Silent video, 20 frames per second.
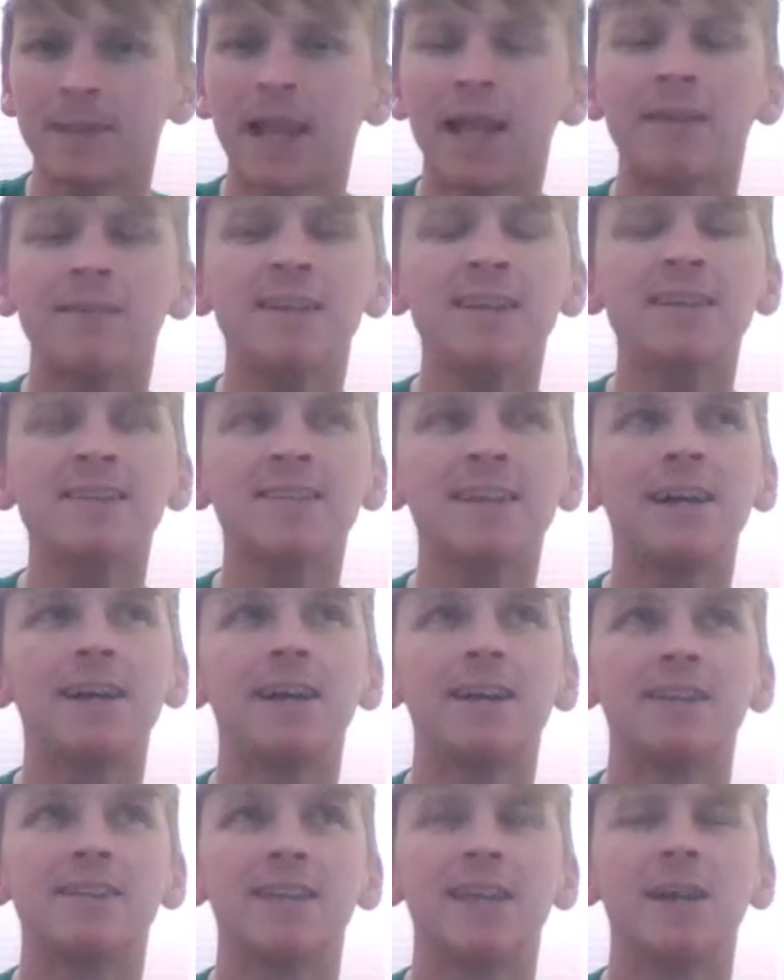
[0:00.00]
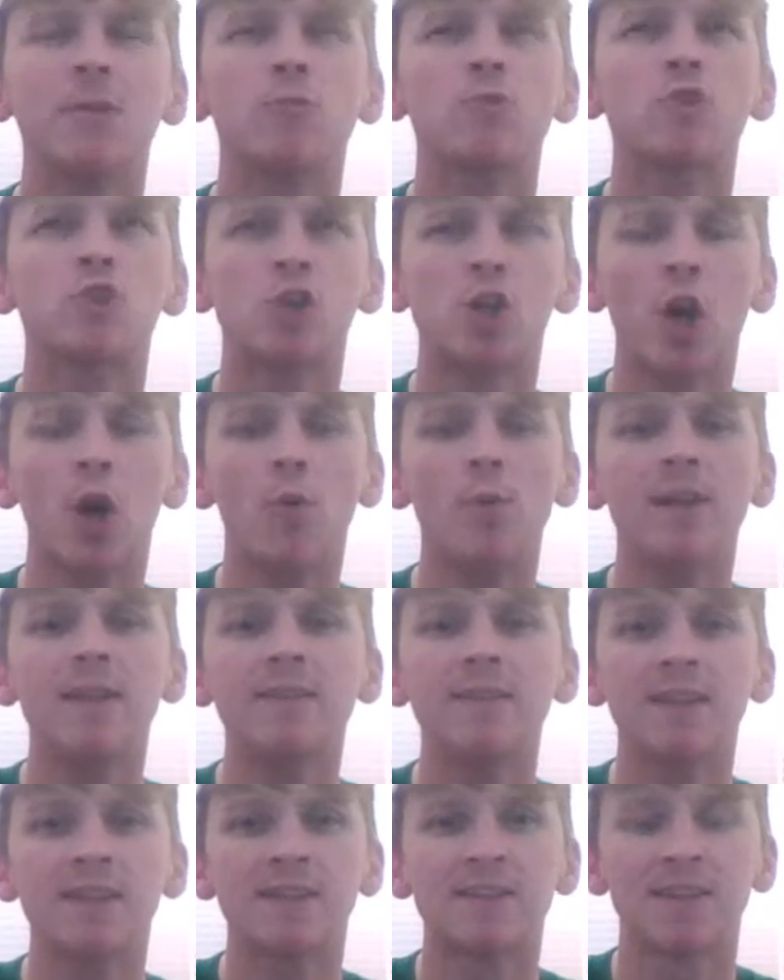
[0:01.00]
And these guys, it was going
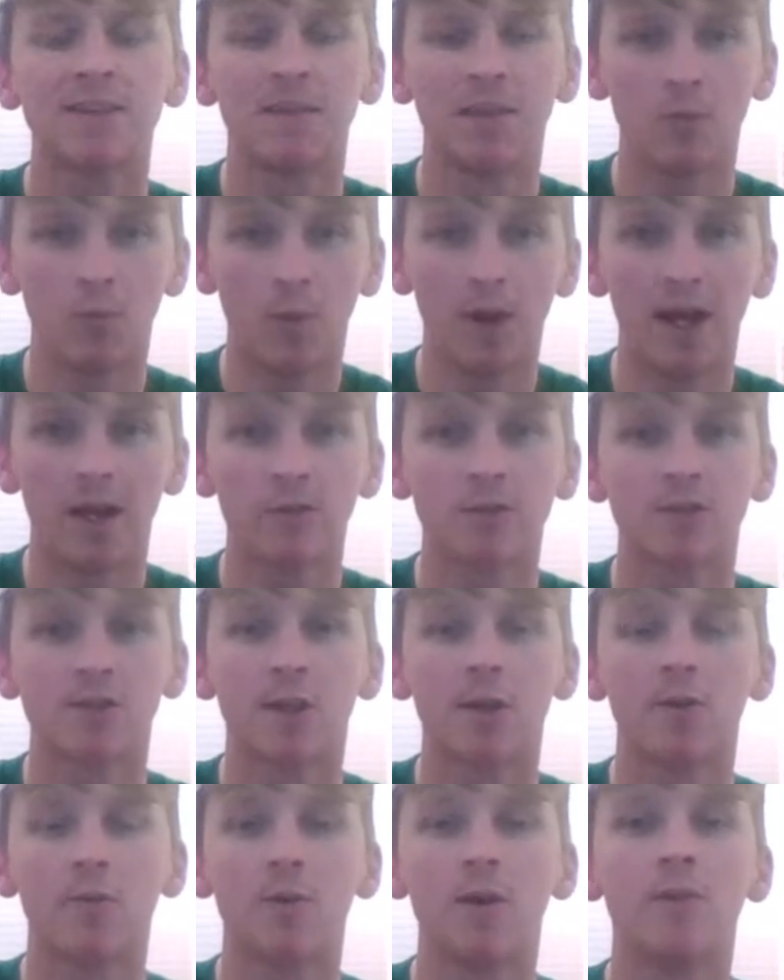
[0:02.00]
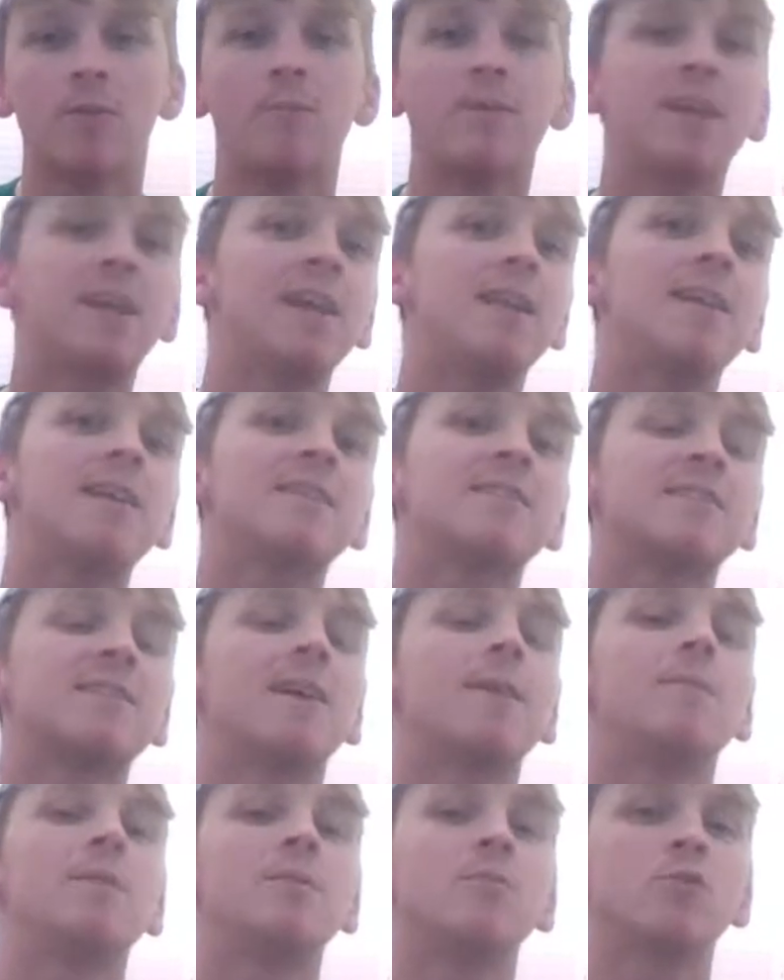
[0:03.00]
decently well. So at the beginning,
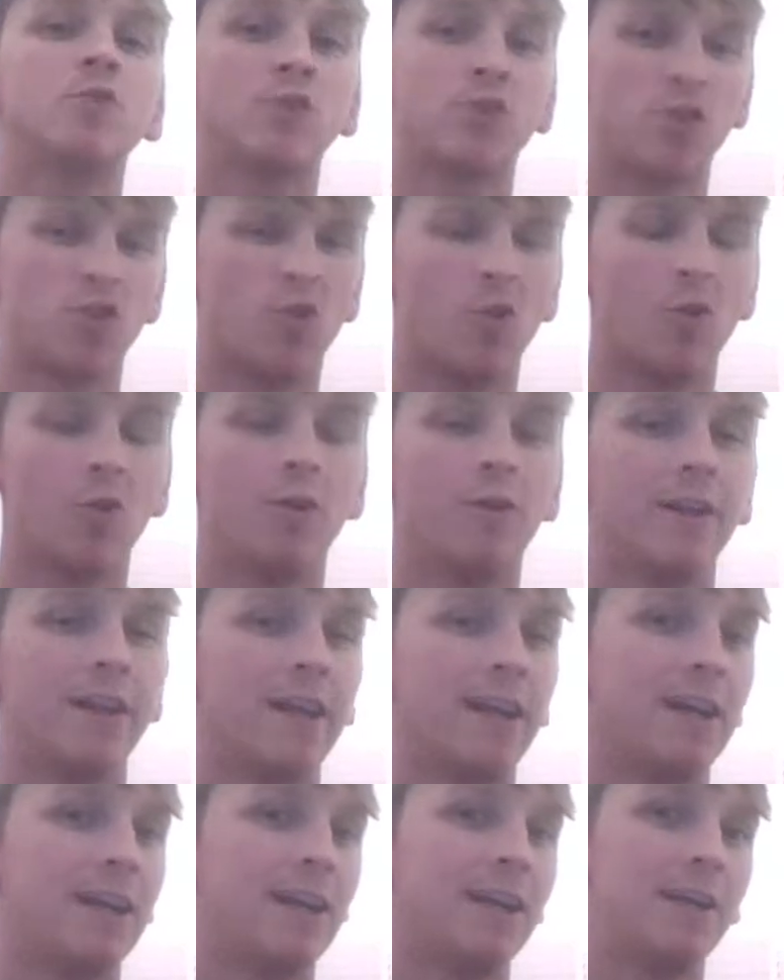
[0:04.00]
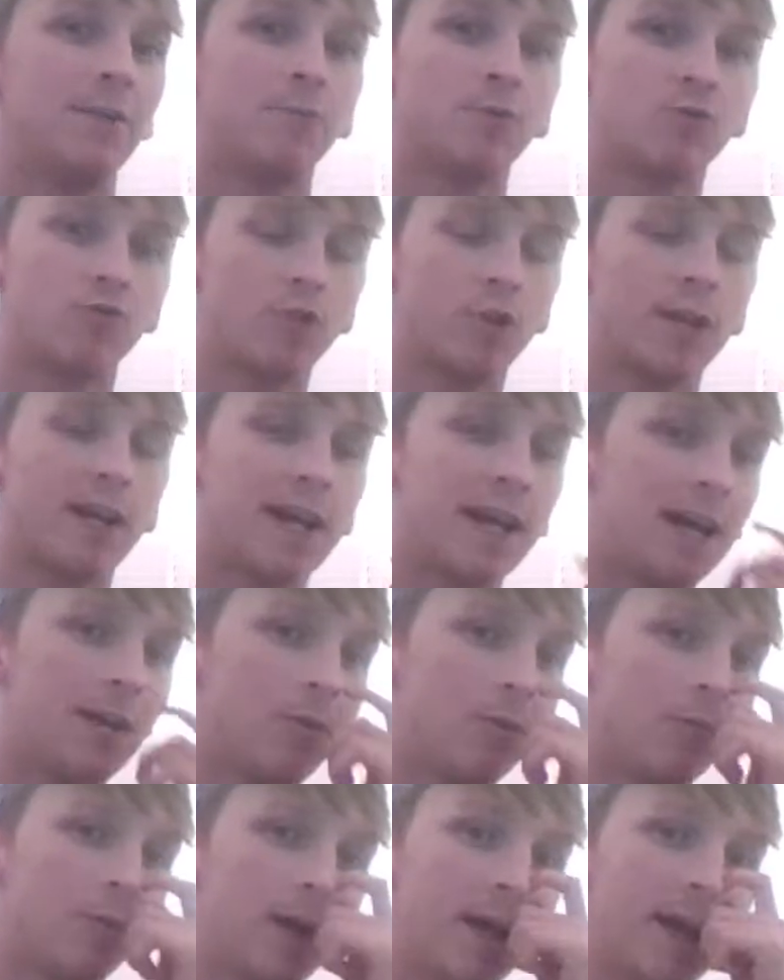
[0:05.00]
Sami was stalling, he was running out of
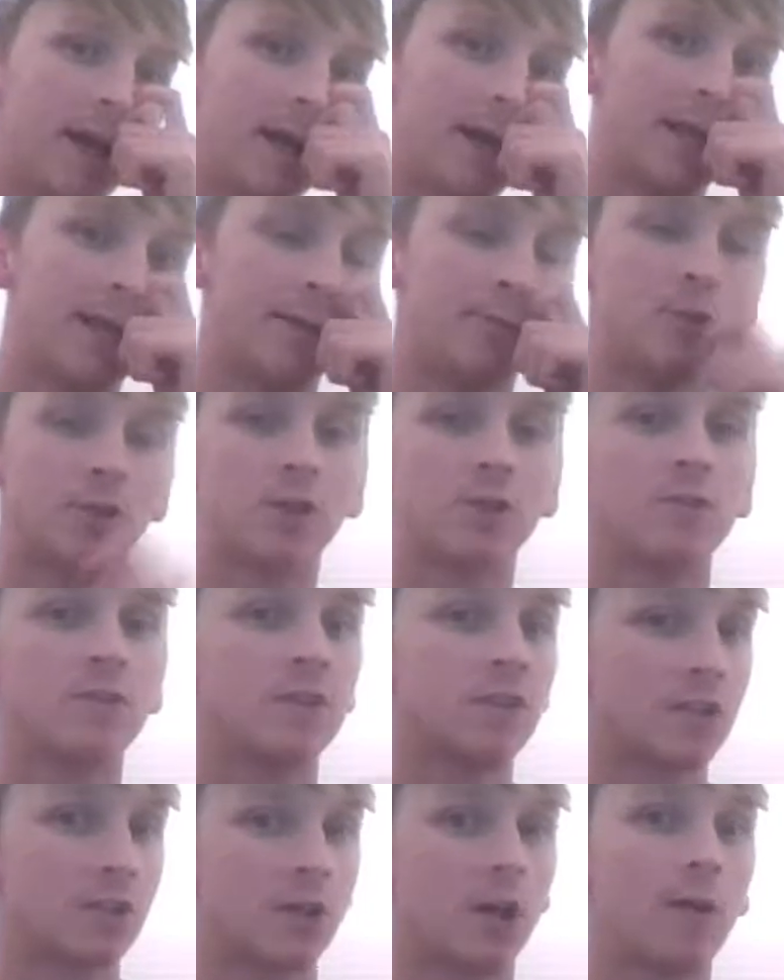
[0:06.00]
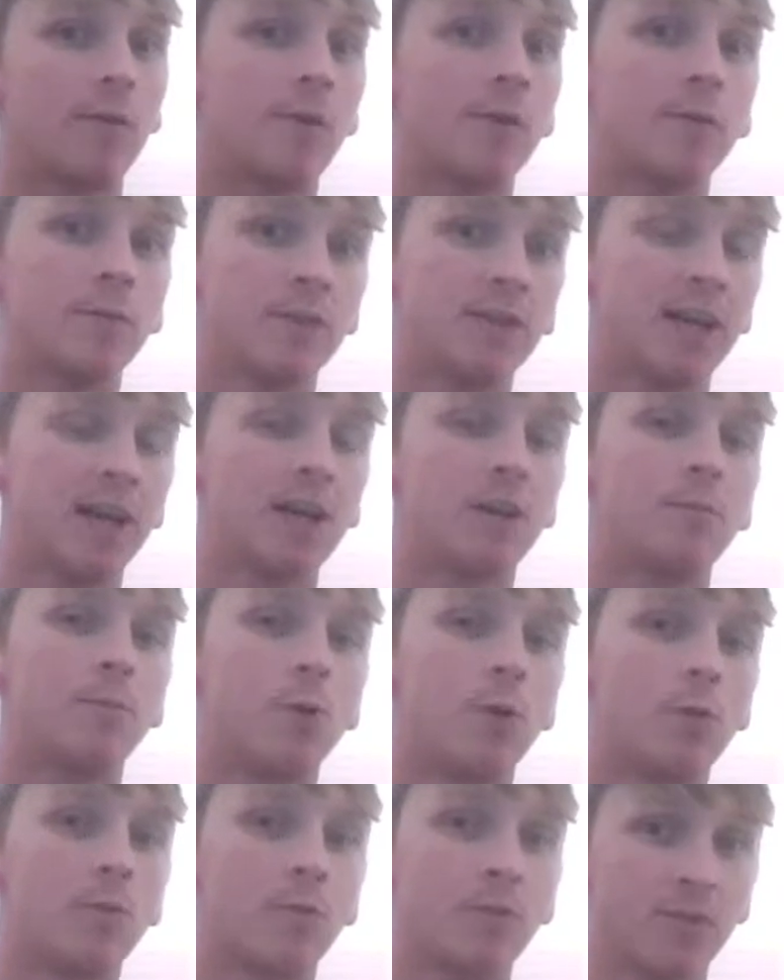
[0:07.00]
the ring, and he was using Cesaro and
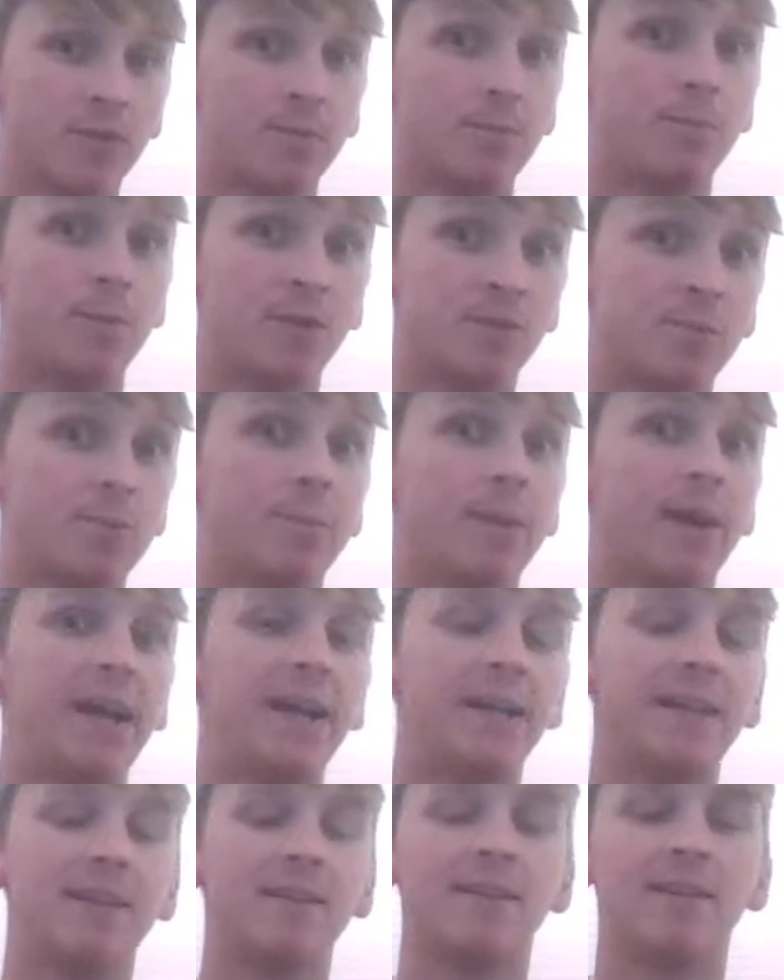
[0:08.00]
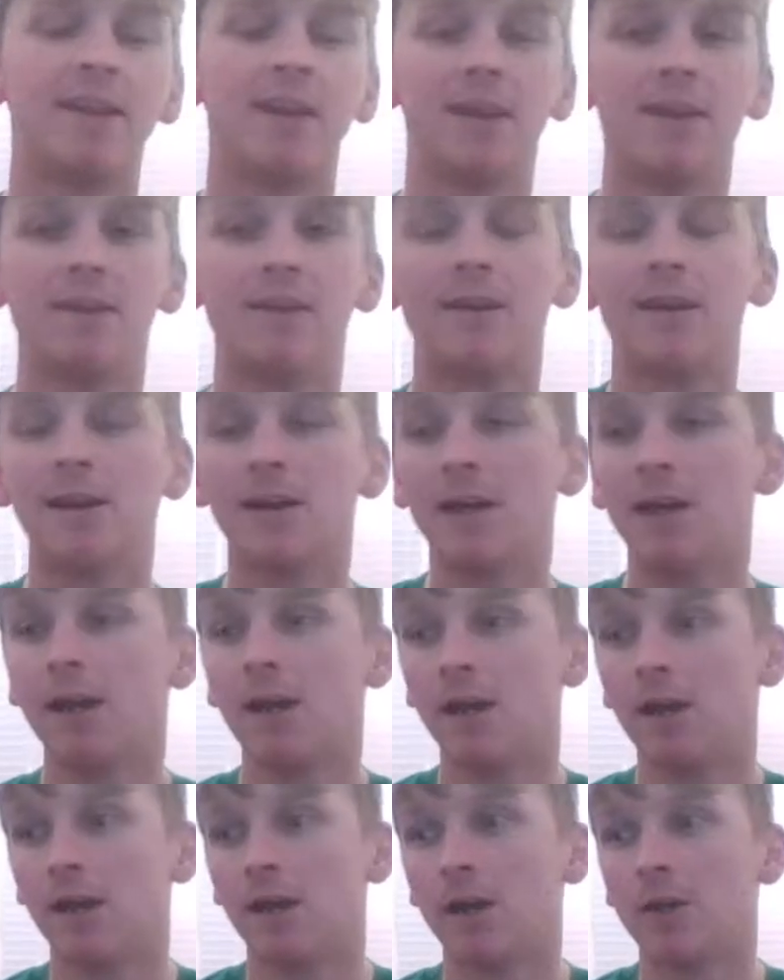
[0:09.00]
Nakamura as bait, and then
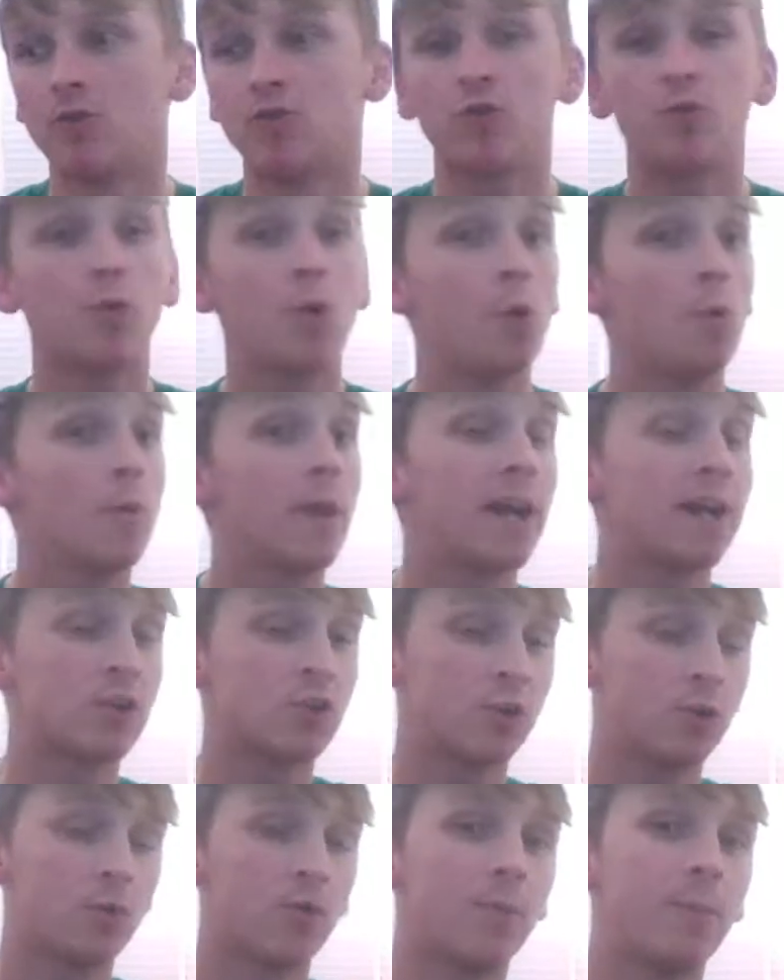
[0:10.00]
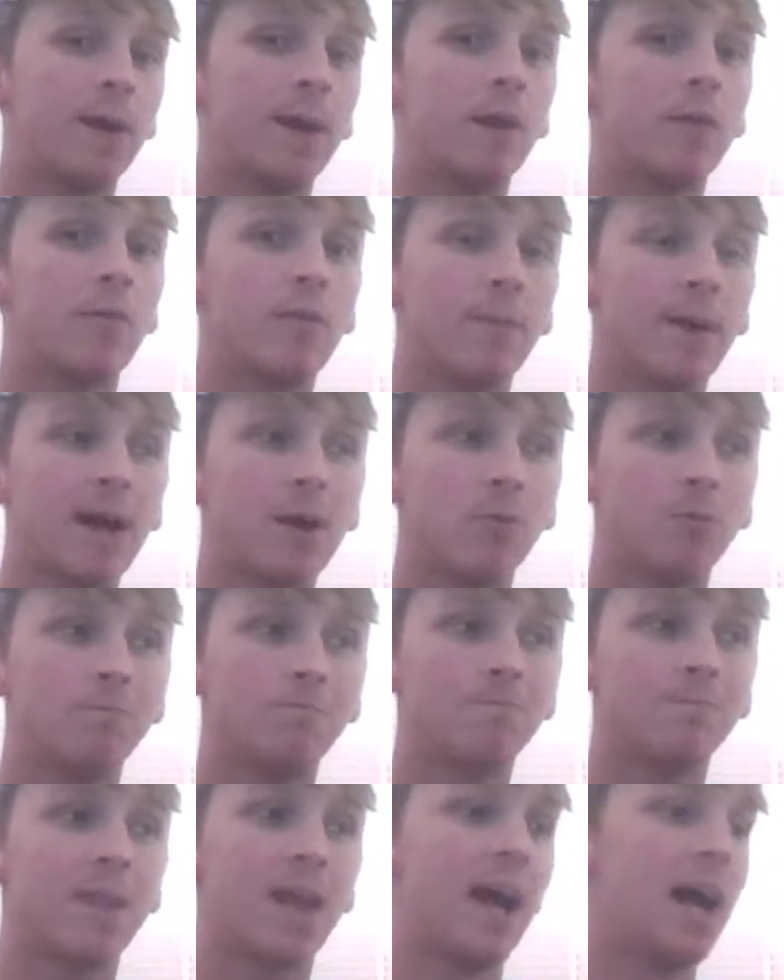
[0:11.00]
Drew Gulak took the pair of them out,
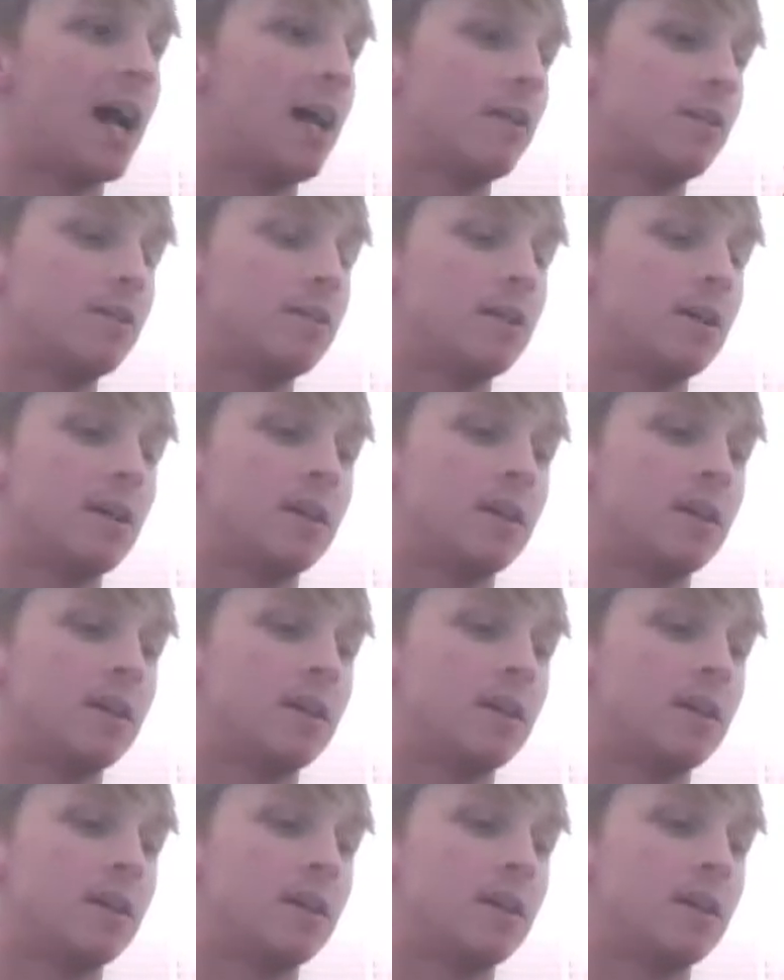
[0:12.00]
and